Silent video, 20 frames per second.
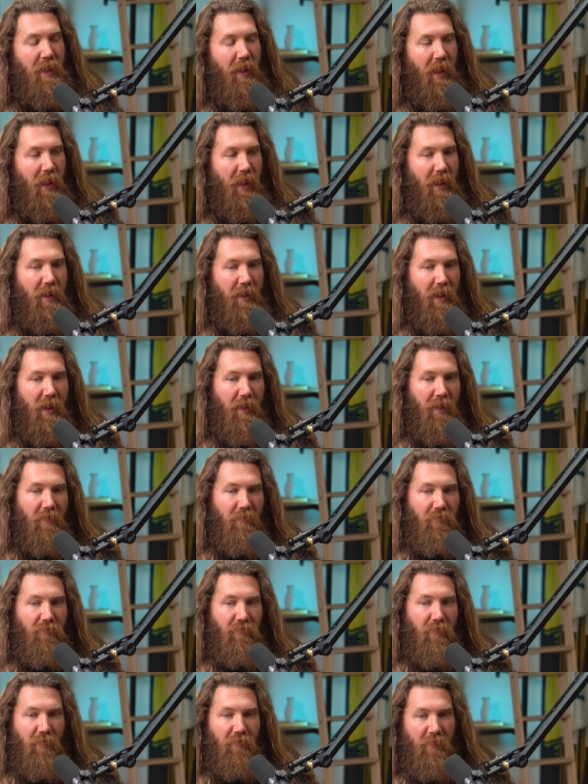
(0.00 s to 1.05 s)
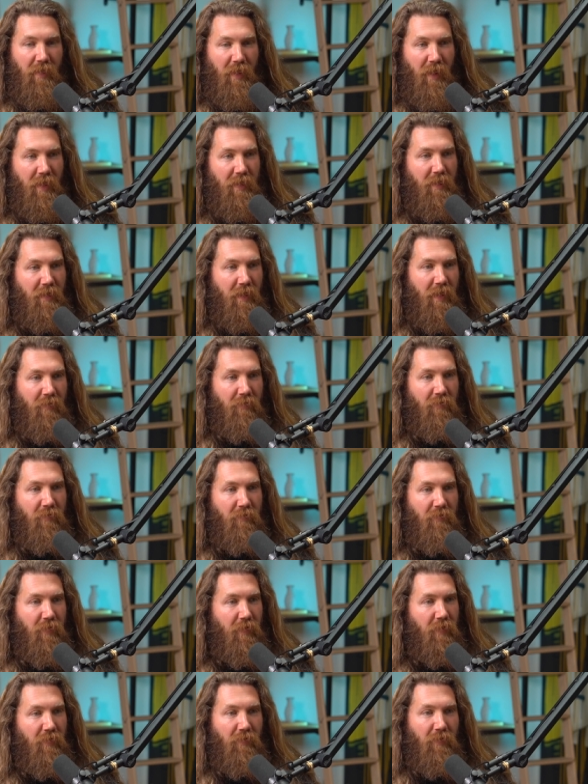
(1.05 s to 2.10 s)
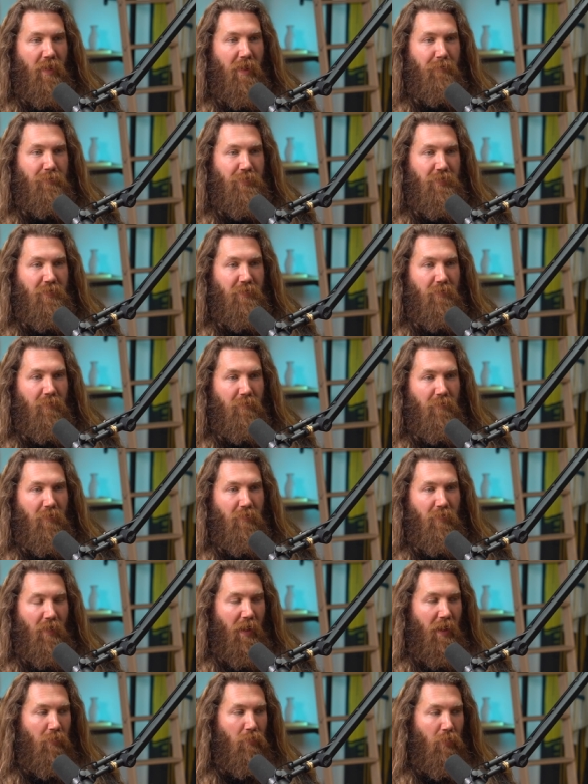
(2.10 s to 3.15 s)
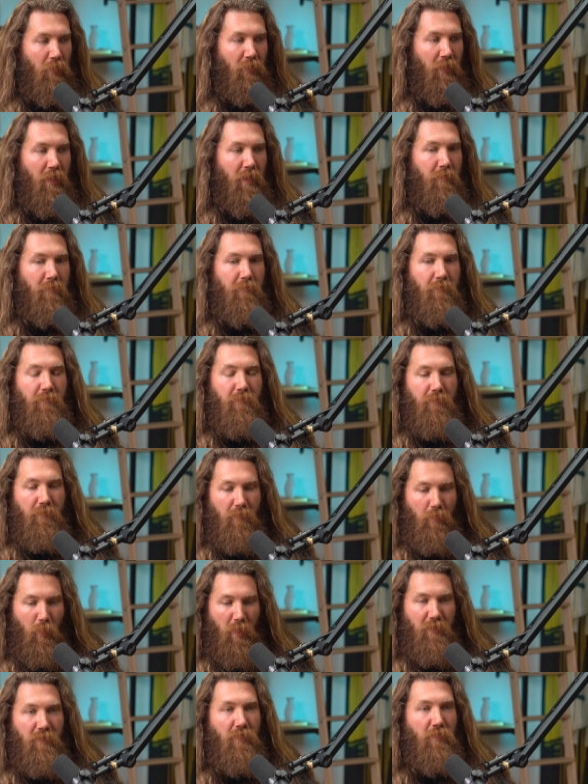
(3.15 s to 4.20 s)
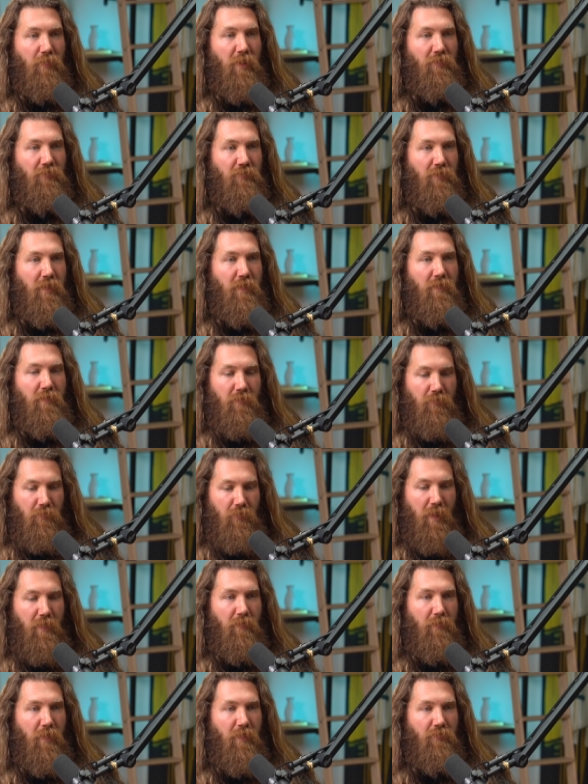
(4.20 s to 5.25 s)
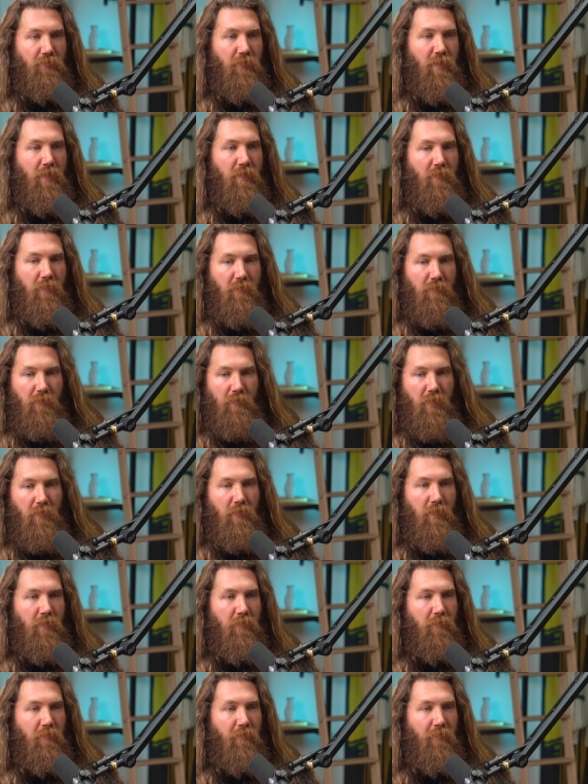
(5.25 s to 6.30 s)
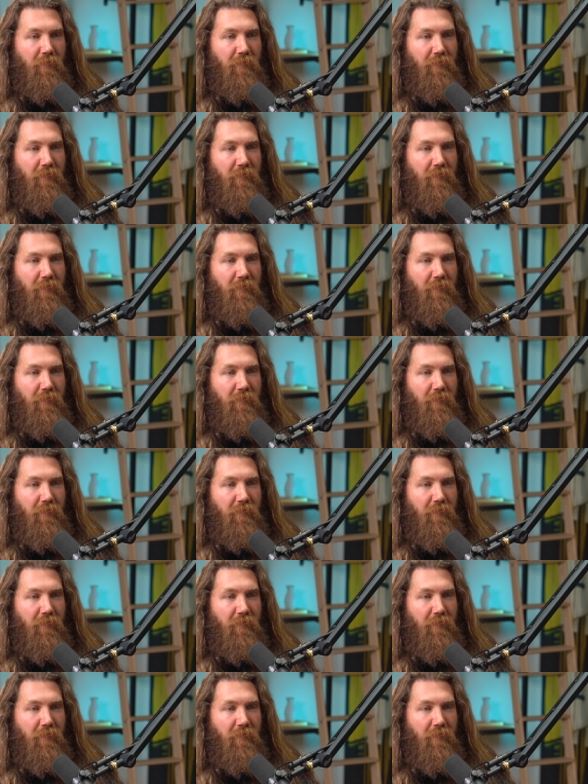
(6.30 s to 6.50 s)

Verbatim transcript: And I felt like I didn't have another option. It's like I woke up, went to the restaurant, ran the restaurant, go home.